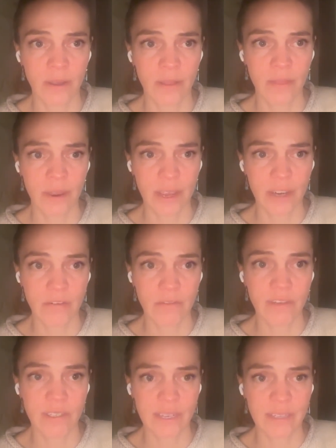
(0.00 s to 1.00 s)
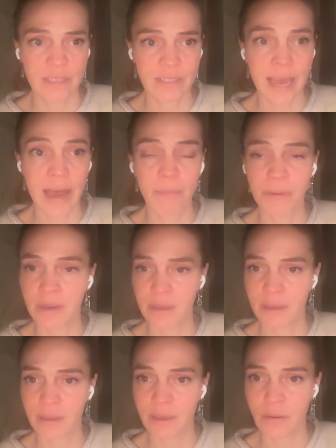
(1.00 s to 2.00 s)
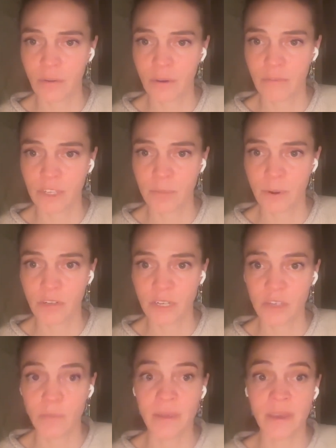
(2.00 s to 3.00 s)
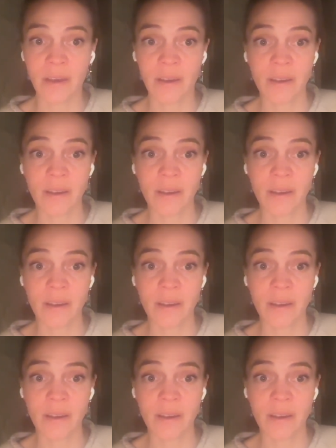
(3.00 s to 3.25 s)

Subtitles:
that each of these things is happening in order for this project to be